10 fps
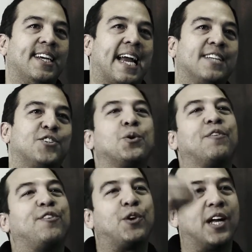And so
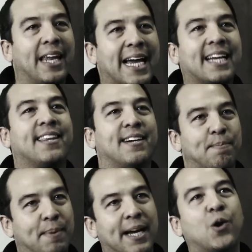if you collect
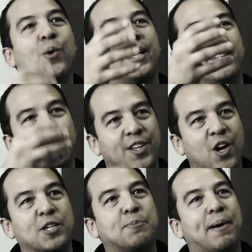them by going to the
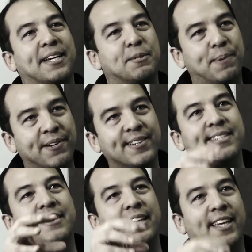arts, by
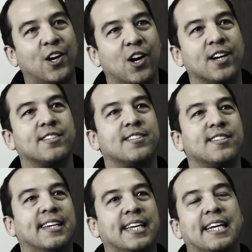experiencing the arts,
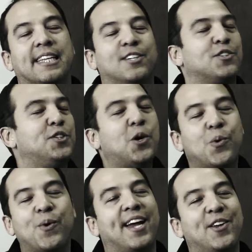there's no
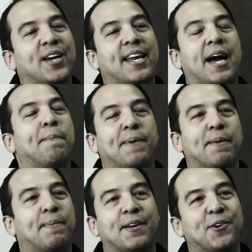way you cannot be
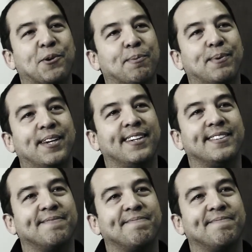a better human being.